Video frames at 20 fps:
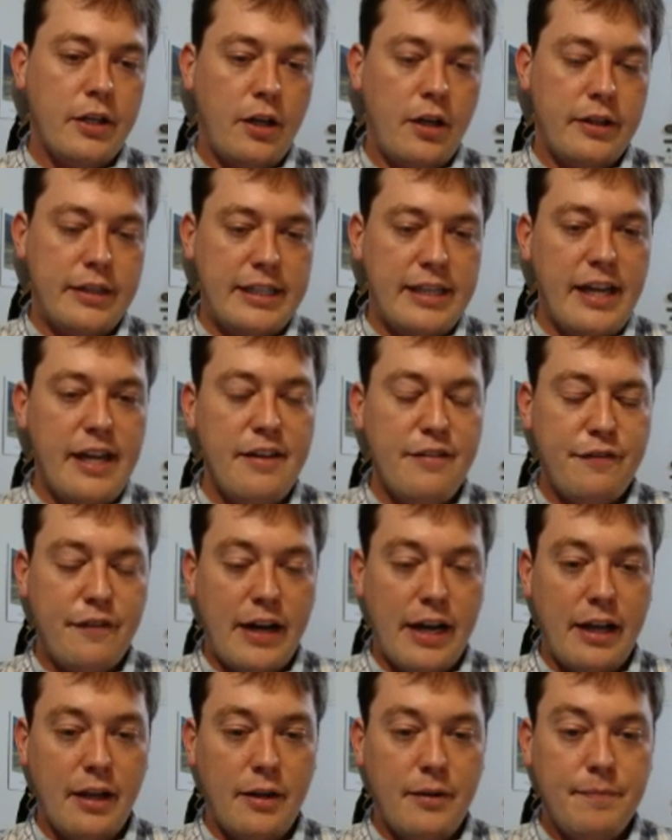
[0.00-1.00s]
on the a
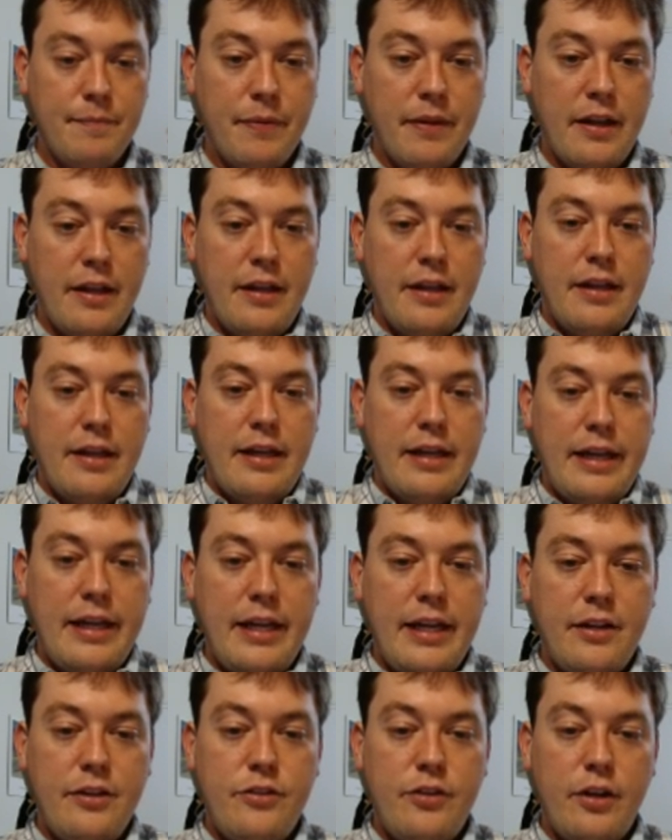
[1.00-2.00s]
file.
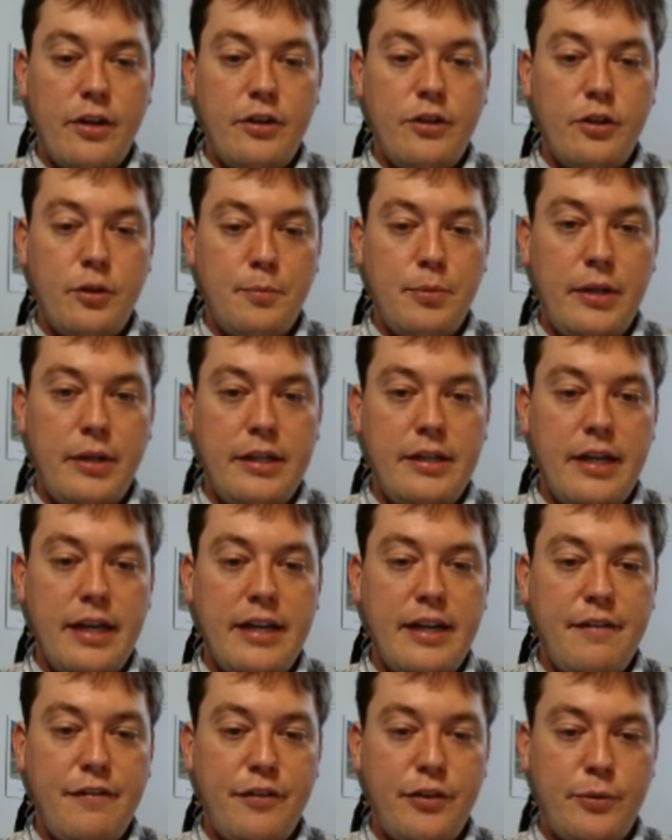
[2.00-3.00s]
And you can play
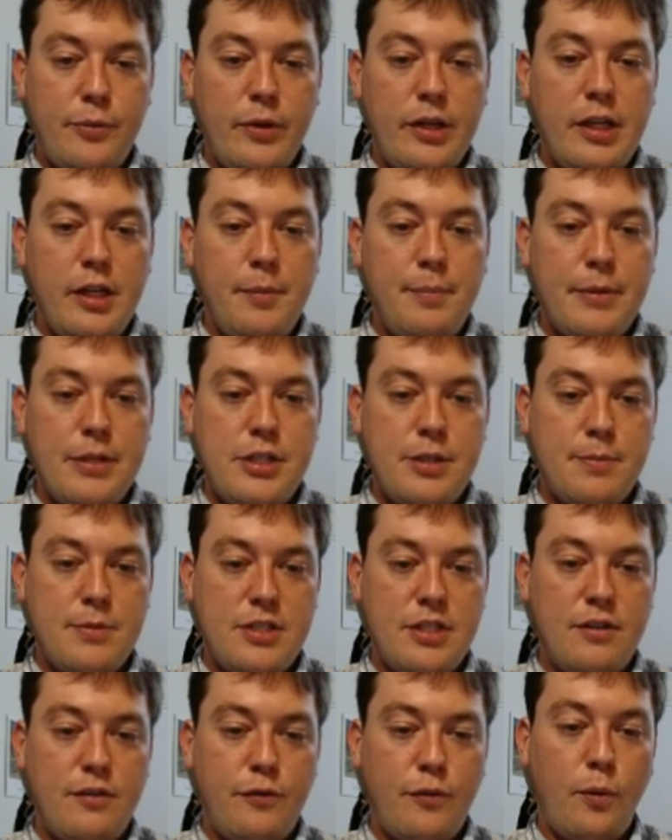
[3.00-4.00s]
knight f3, bishop
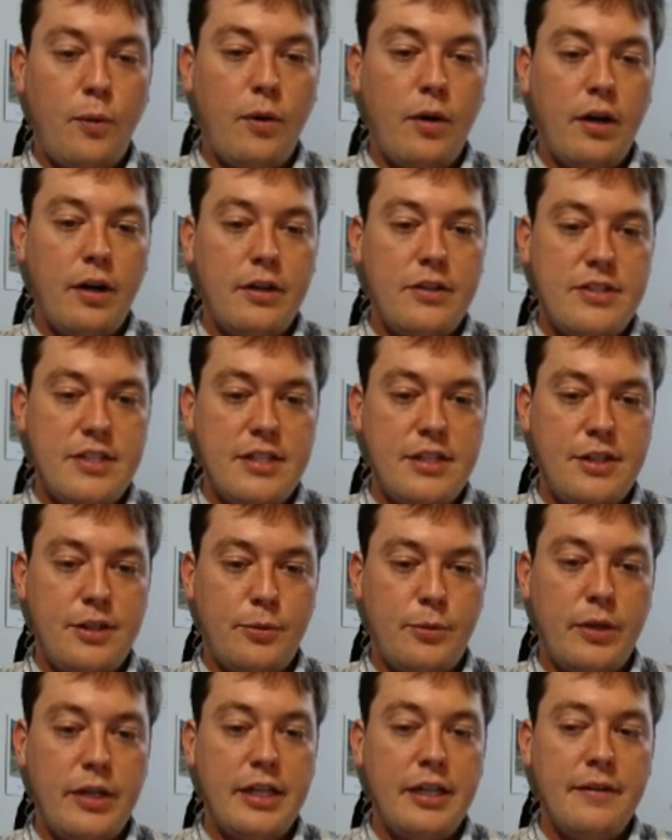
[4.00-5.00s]
c4,
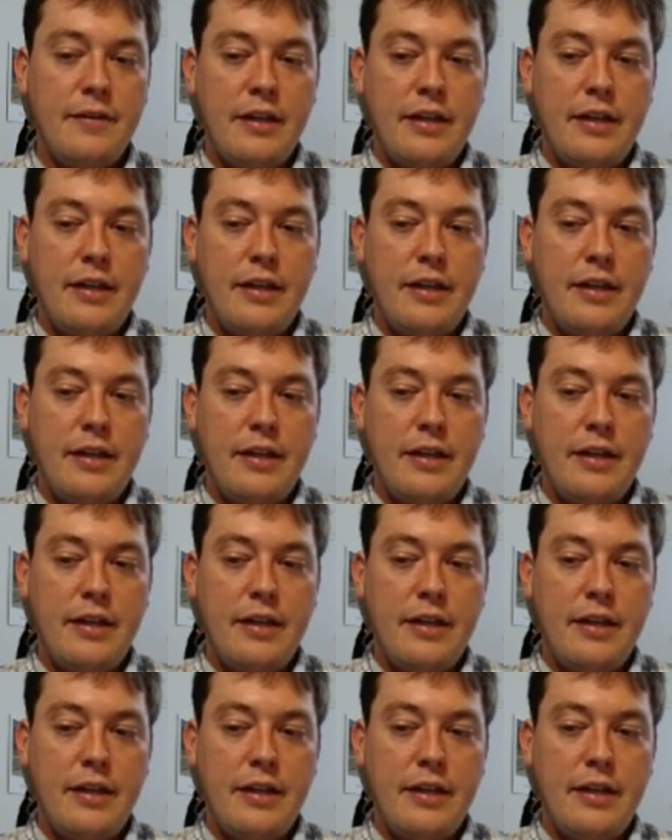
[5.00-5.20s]
d3.